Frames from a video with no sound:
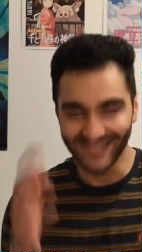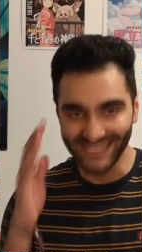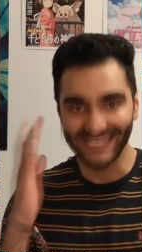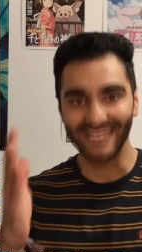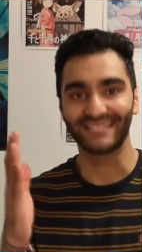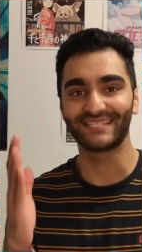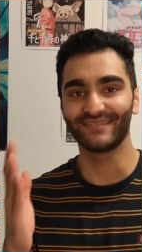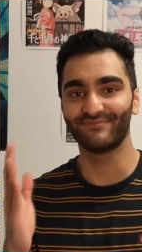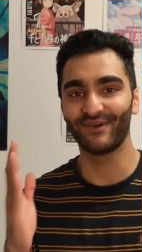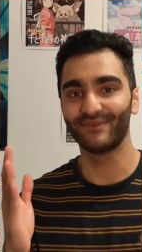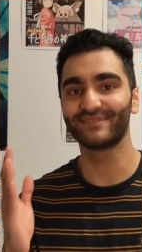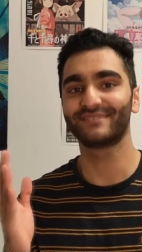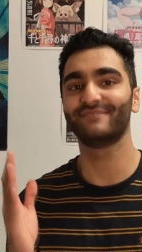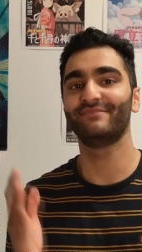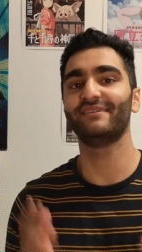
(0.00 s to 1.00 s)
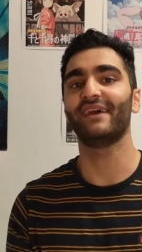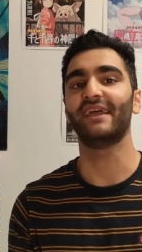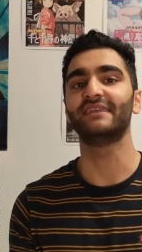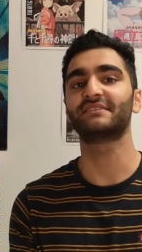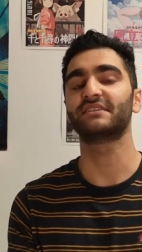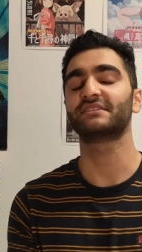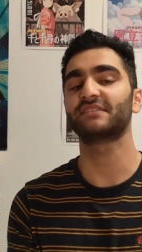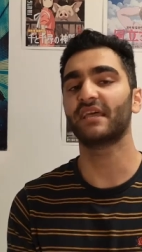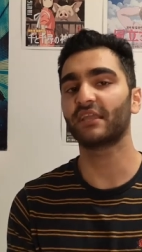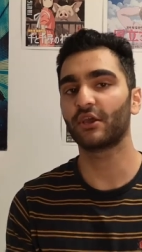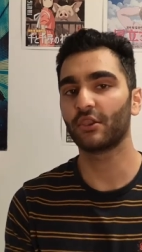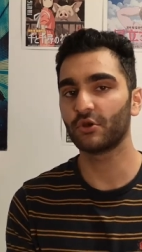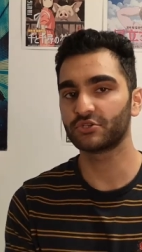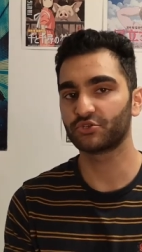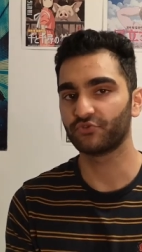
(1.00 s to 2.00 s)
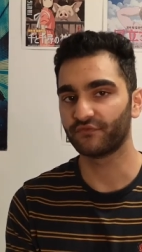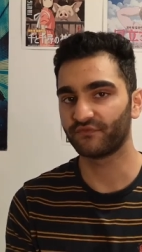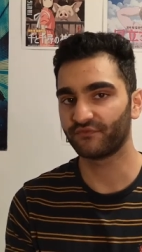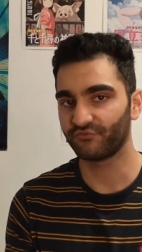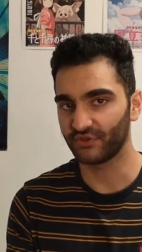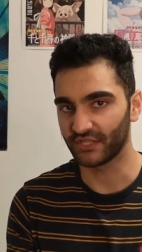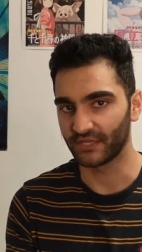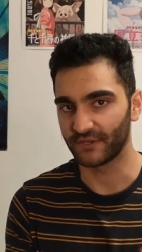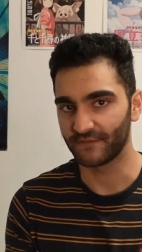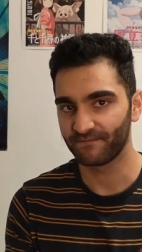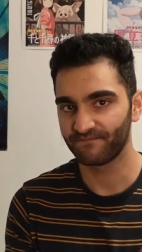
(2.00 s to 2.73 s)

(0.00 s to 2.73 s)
it's supposed to be that. It's a psychological thriller.